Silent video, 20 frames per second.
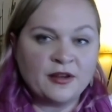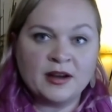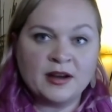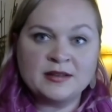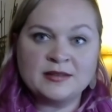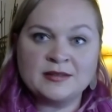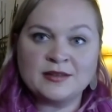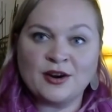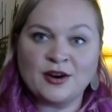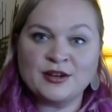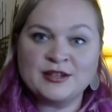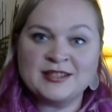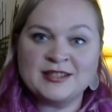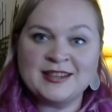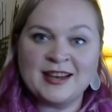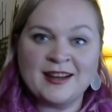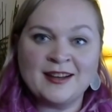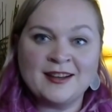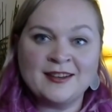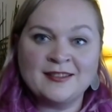thoughts are to
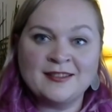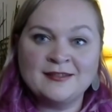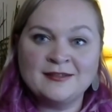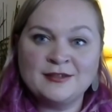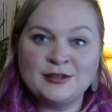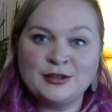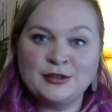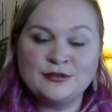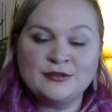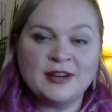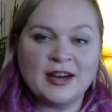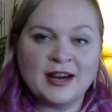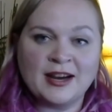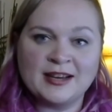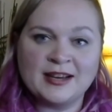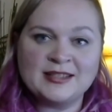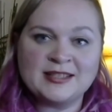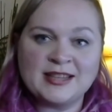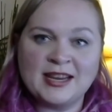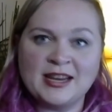tell you
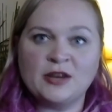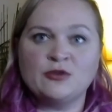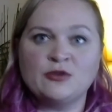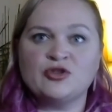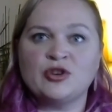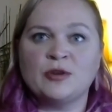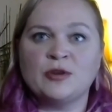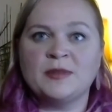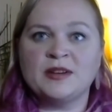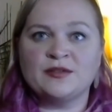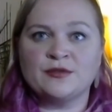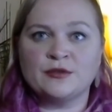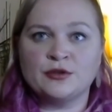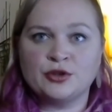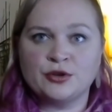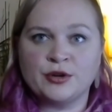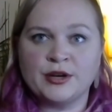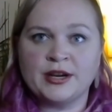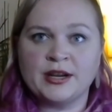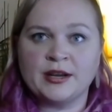guys, thank you so much for
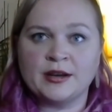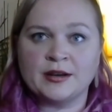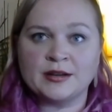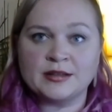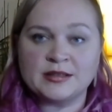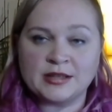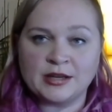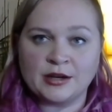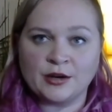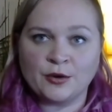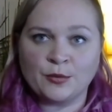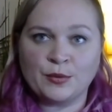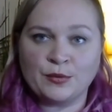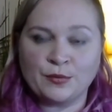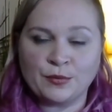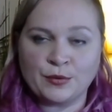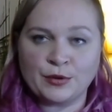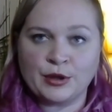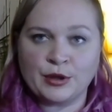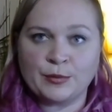joining us here. We
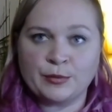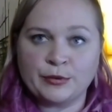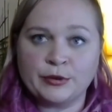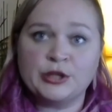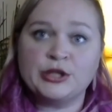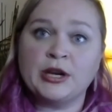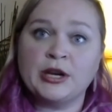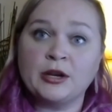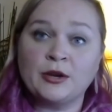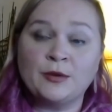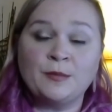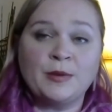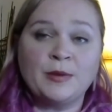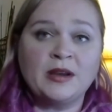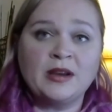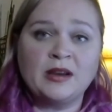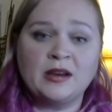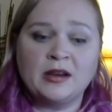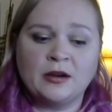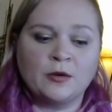really appreciate you
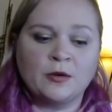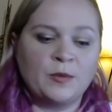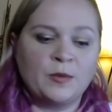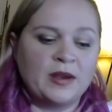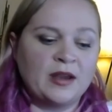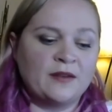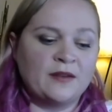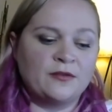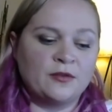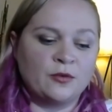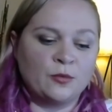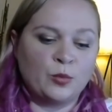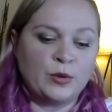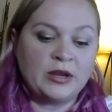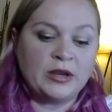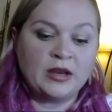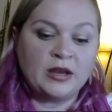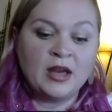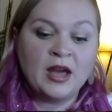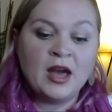being here week after
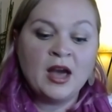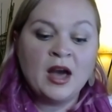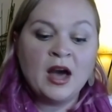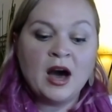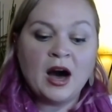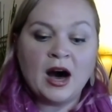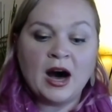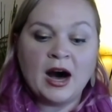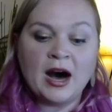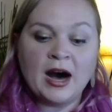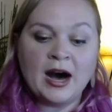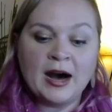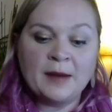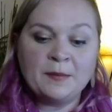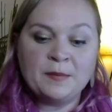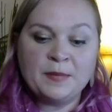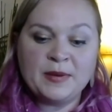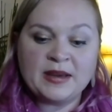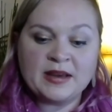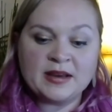week,
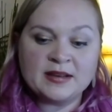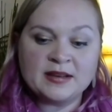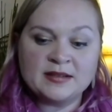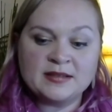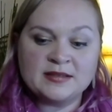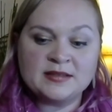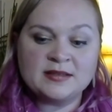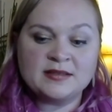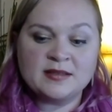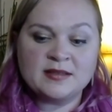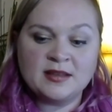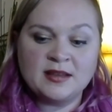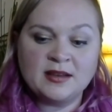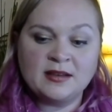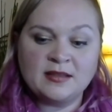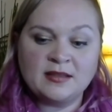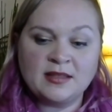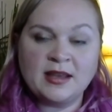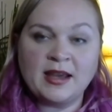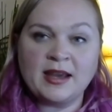because
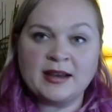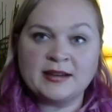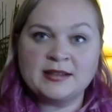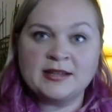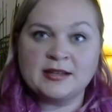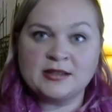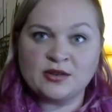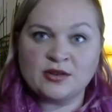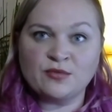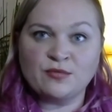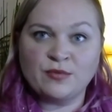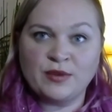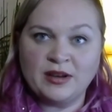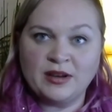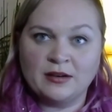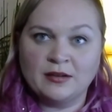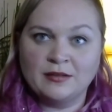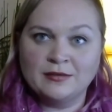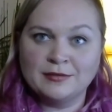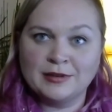the antics are
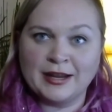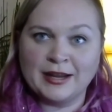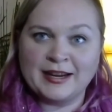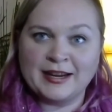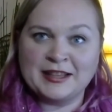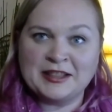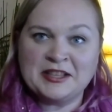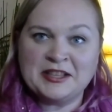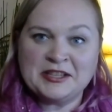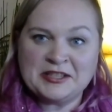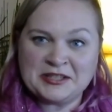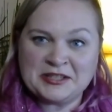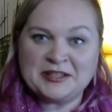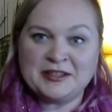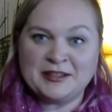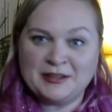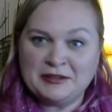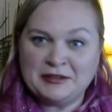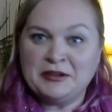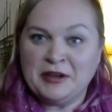real.
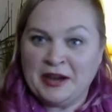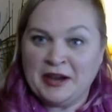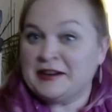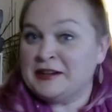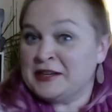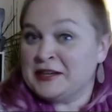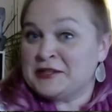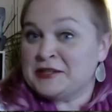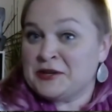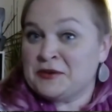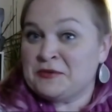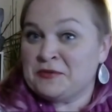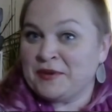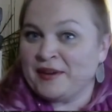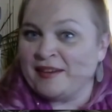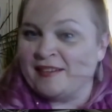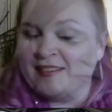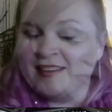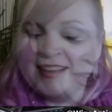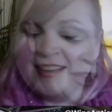The antics are
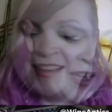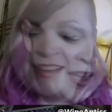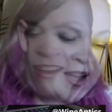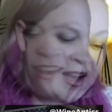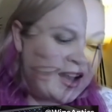real.